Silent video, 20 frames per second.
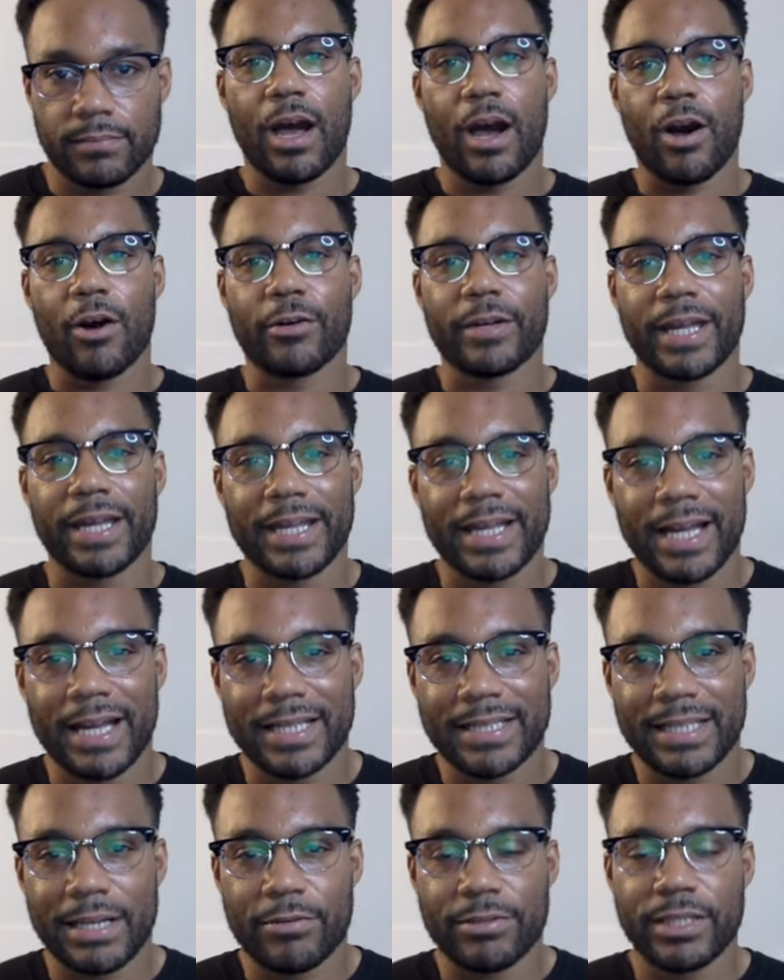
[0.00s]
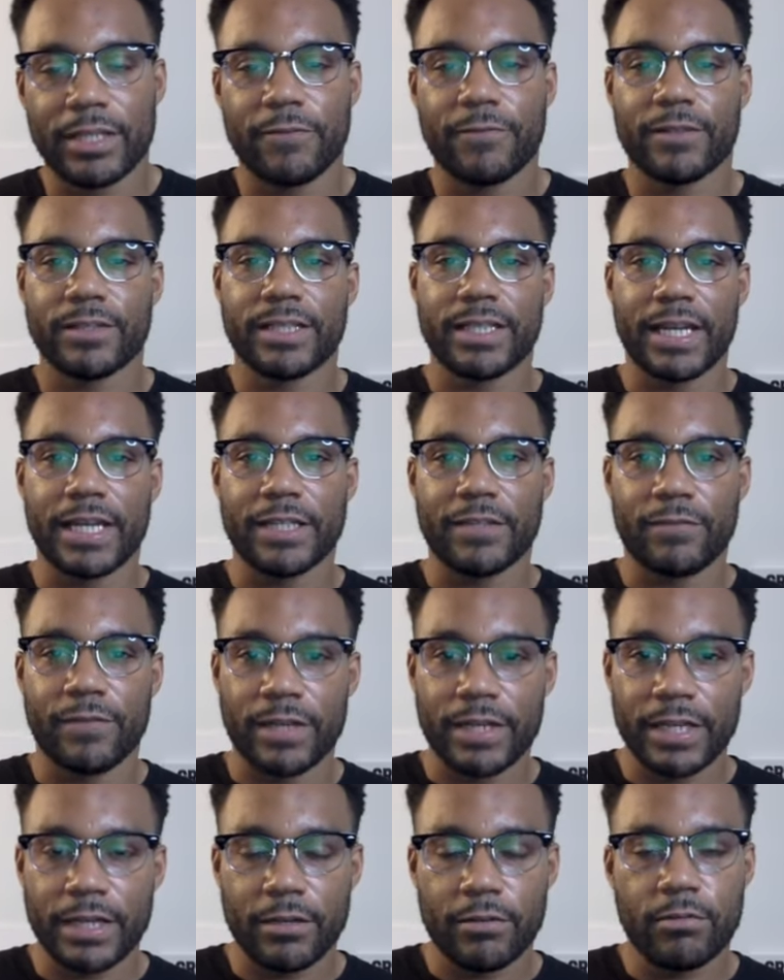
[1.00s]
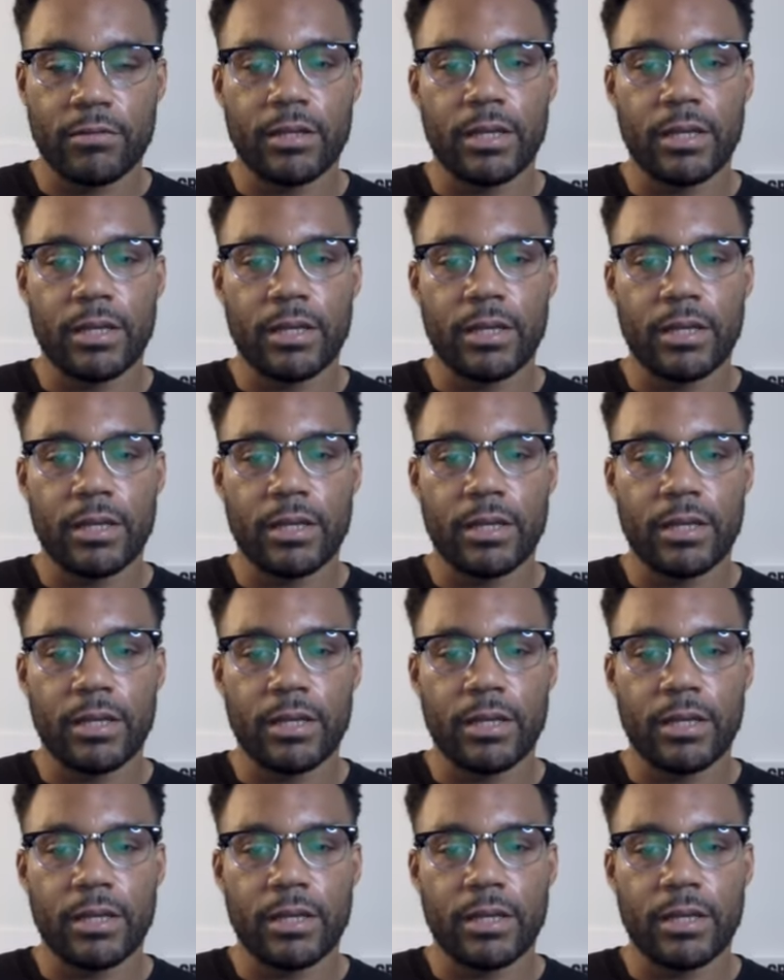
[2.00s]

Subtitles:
Okay, guys, that was it for today's video.